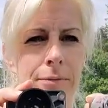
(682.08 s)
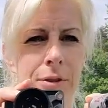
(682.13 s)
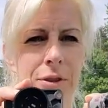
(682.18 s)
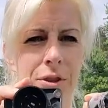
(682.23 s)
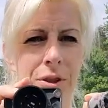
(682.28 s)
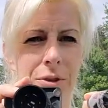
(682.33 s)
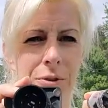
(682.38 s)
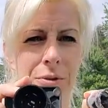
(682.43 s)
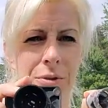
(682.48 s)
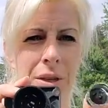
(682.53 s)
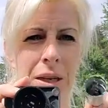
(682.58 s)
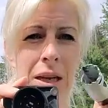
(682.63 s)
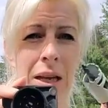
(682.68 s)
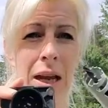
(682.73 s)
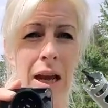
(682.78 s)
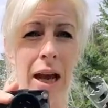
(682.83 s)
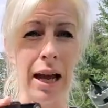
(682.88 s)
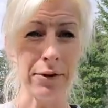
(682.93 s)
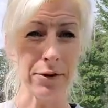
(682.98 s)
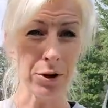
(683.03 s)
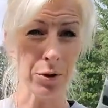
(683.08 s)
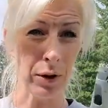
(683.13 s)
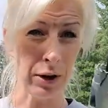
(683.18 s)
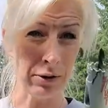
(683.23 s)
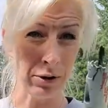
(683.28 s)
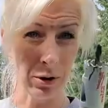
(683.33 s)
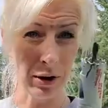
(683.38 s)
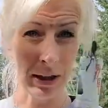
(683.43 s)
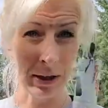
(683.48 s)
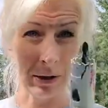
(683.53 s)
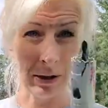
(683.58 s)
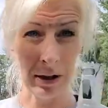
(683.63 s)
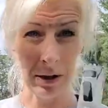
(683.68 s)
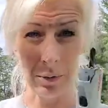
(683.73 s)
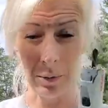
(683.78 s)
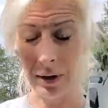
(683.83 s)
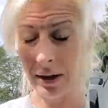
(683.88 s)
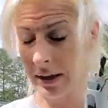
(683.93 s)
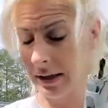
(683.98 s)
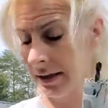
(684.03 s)
So I have to go out and go get another
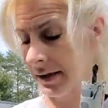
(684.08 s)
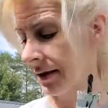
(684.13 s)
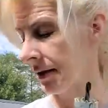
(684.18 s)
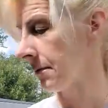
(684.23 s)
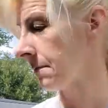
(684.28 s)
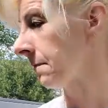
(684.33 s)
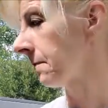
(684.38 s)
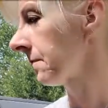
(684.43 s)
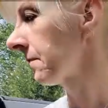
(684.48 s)
one of these.